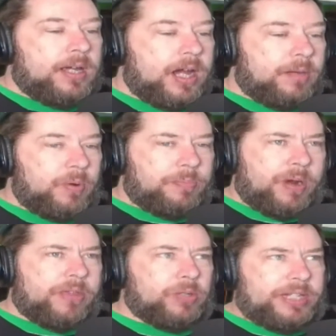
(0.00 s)
Uh,
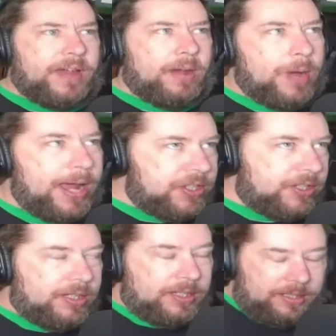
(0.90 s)
Brother Levi
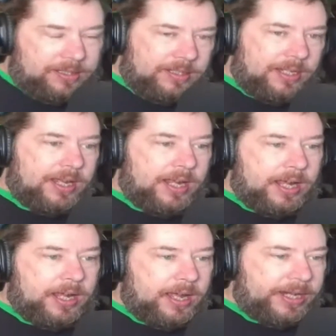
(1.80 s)
watched, uh,
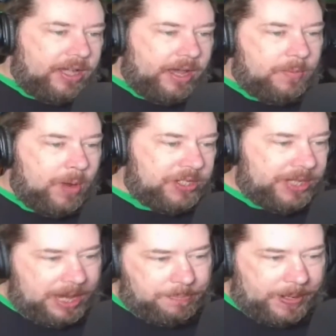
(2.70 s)
I caught him
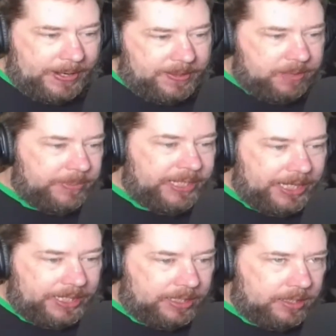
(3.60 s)
watching Empire at the
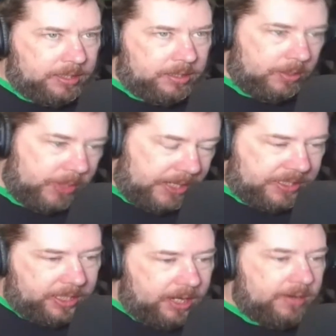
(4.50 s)
beginning two
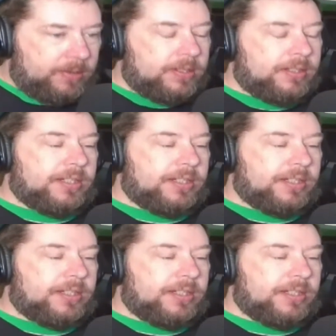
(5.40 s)
nights ago.